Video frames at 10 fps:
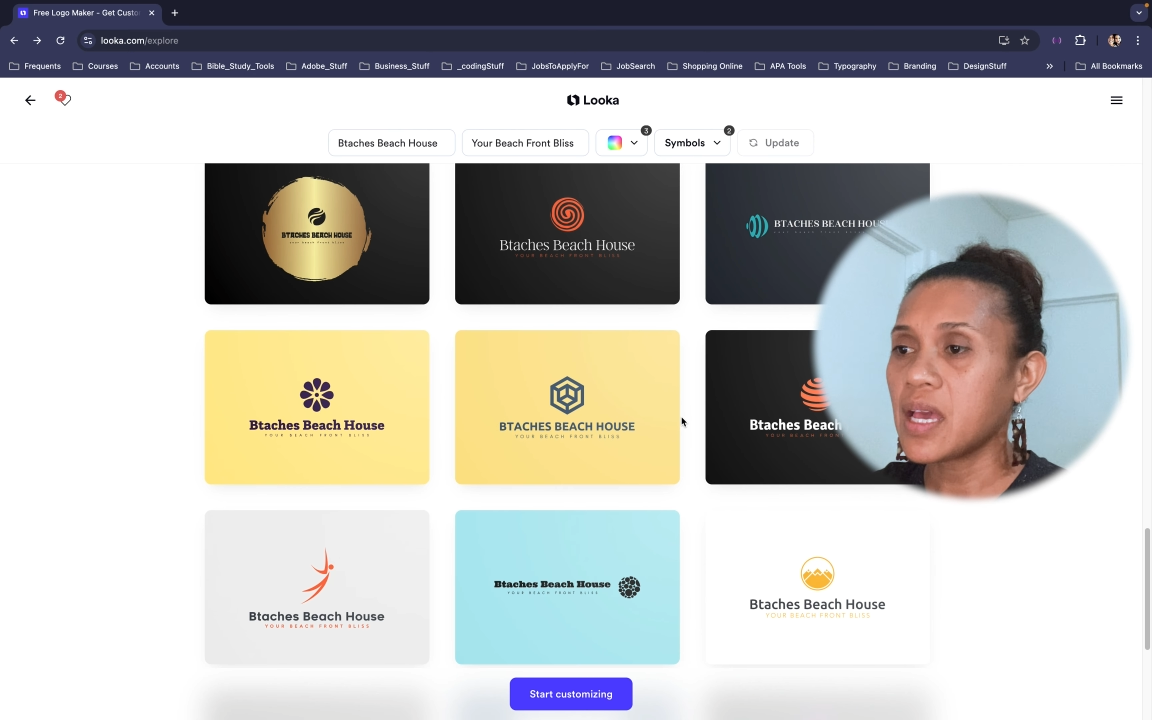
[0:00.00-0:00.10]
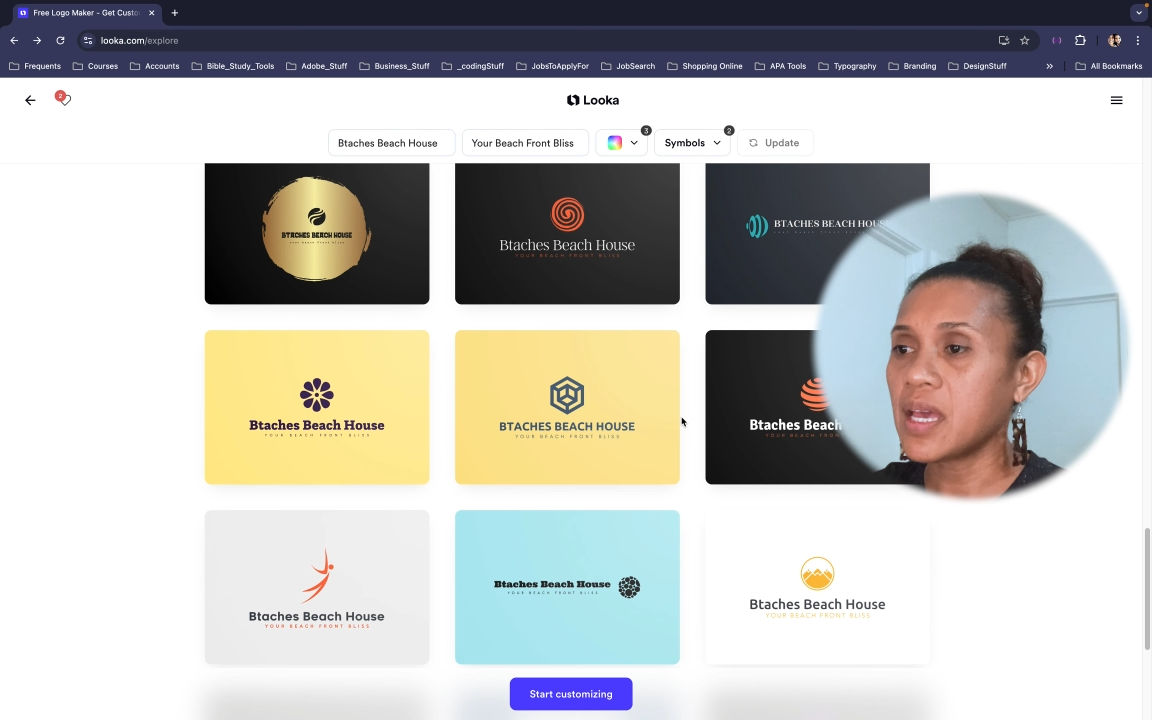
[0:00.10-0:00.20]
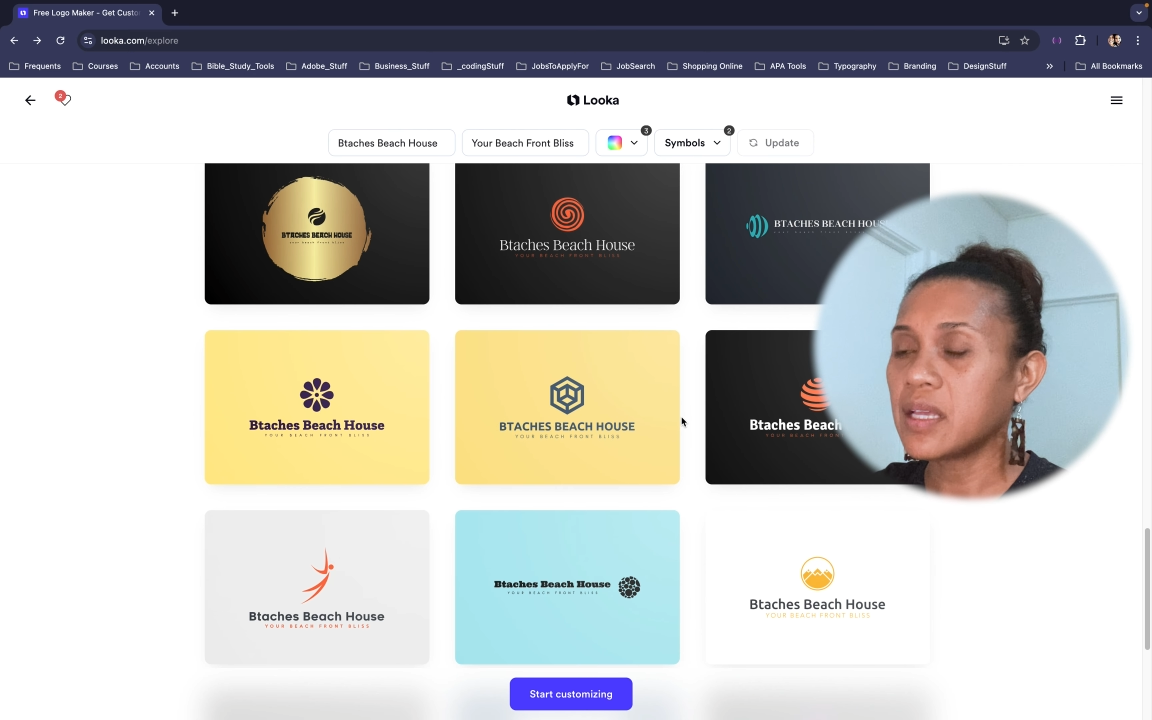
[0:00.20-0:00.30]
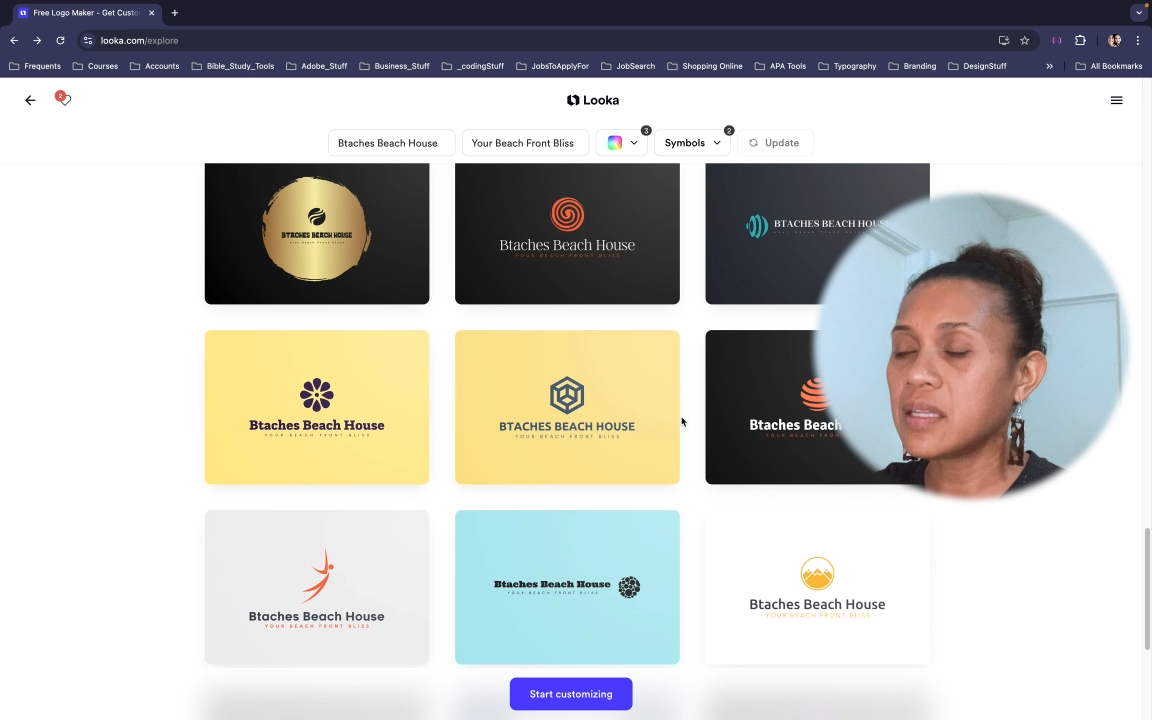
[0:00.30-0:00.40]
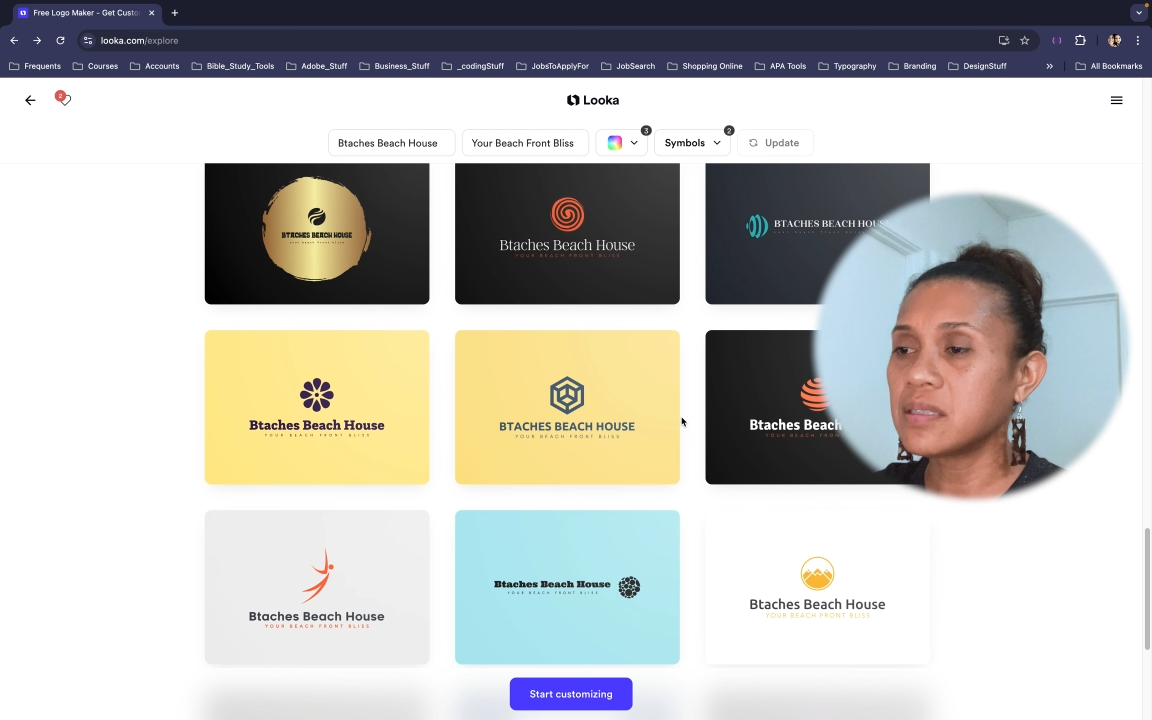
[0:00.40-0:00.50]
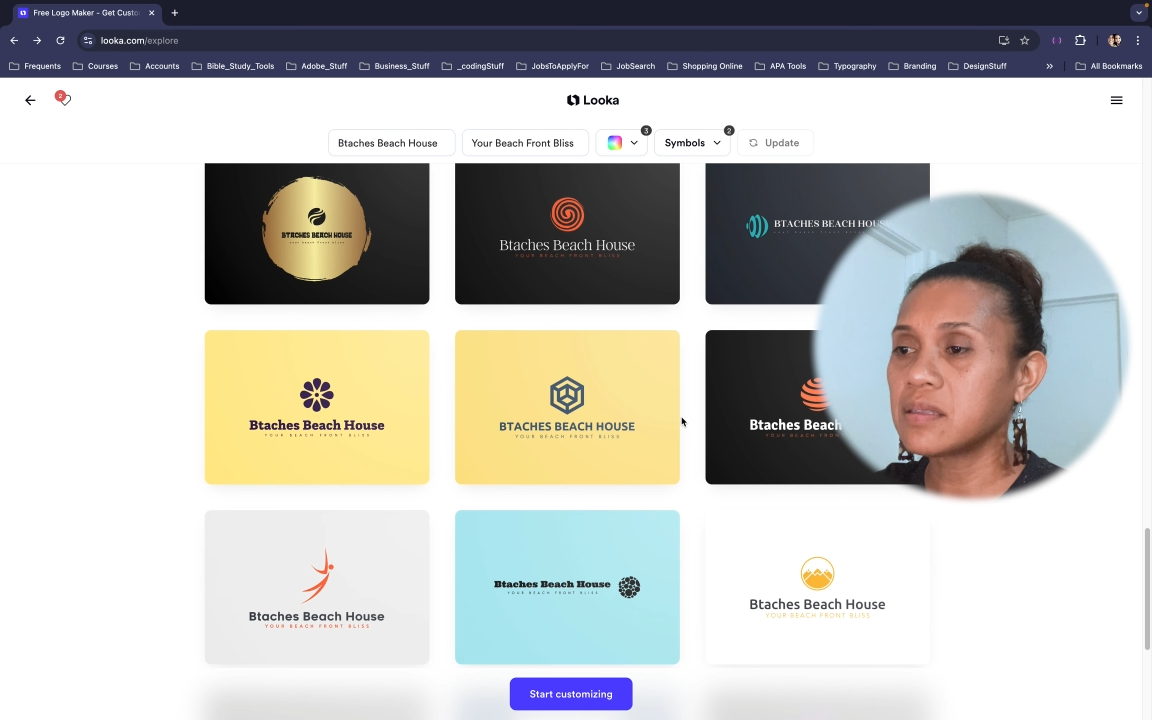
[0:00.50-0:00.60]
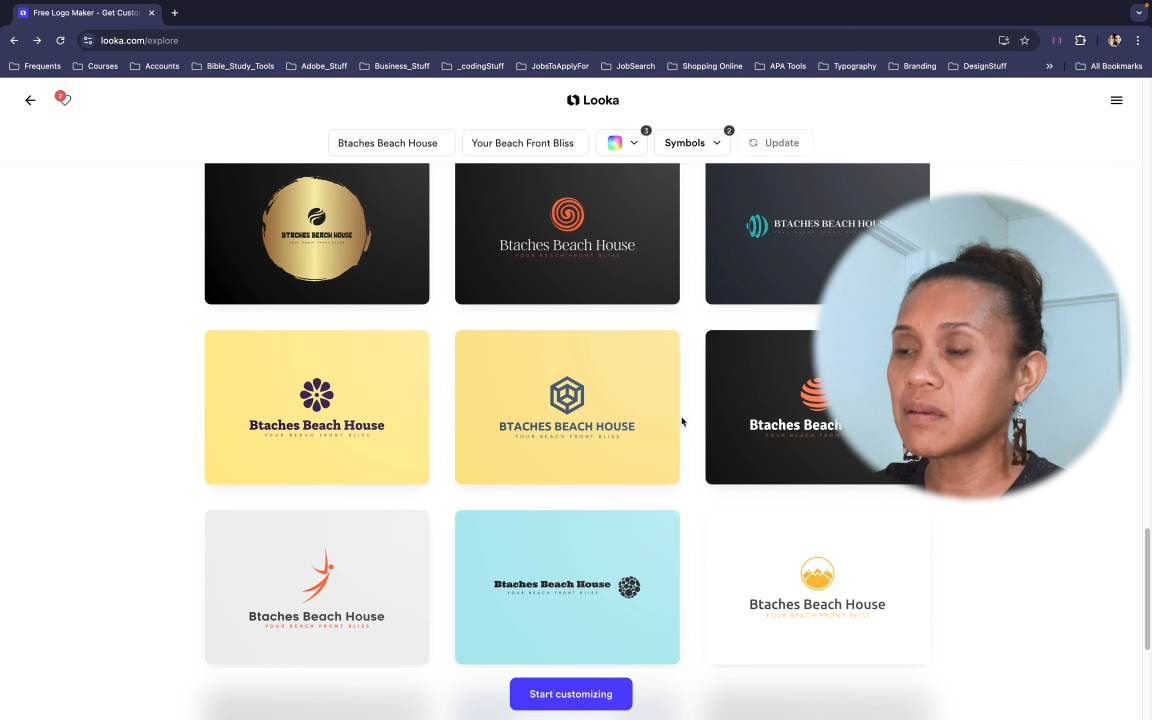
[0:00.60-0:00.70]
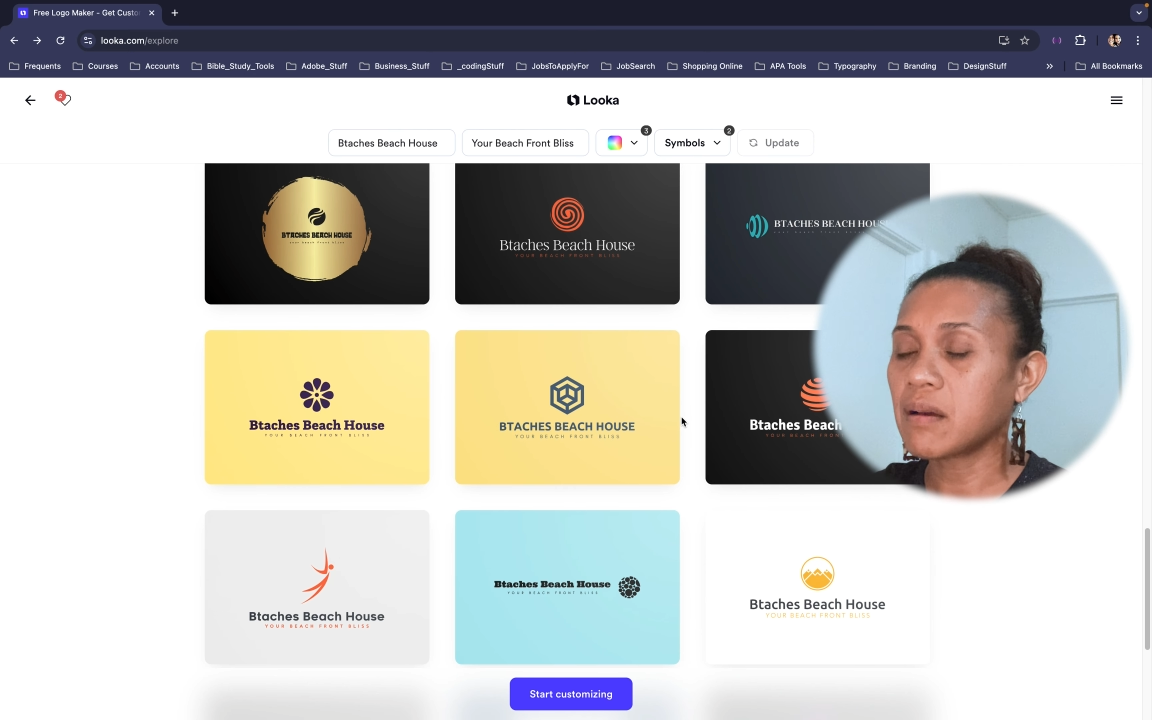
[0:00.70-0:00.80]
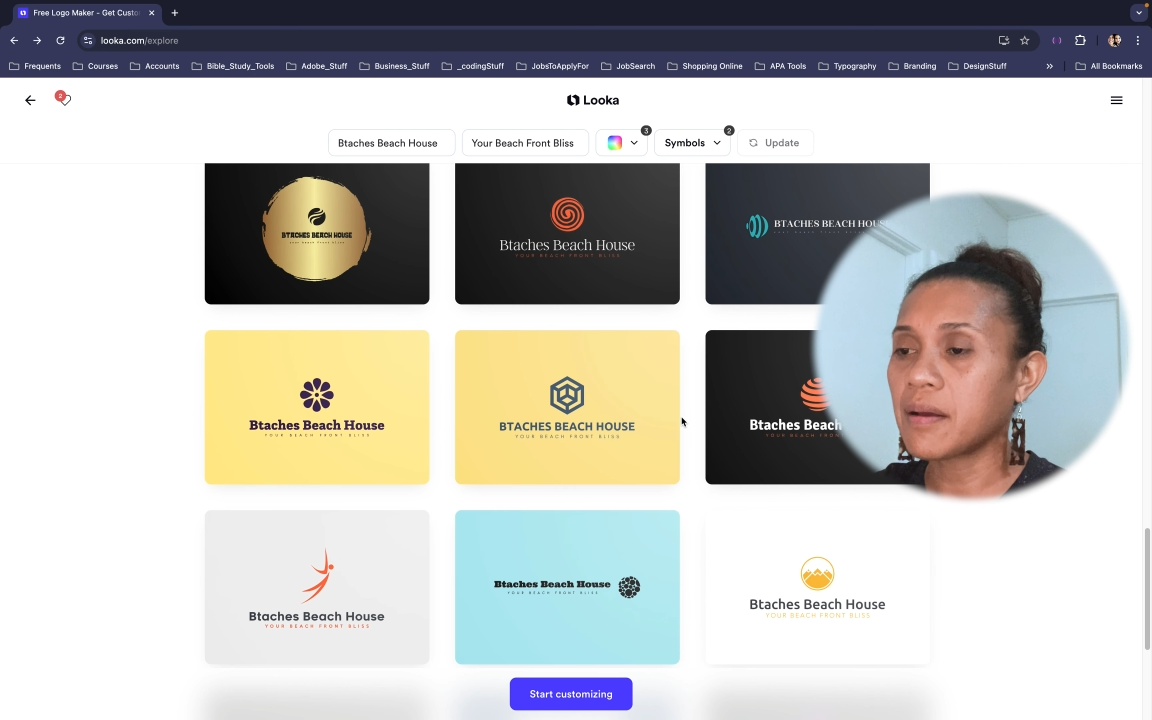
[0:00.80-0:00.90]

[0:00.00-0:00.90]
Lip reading: And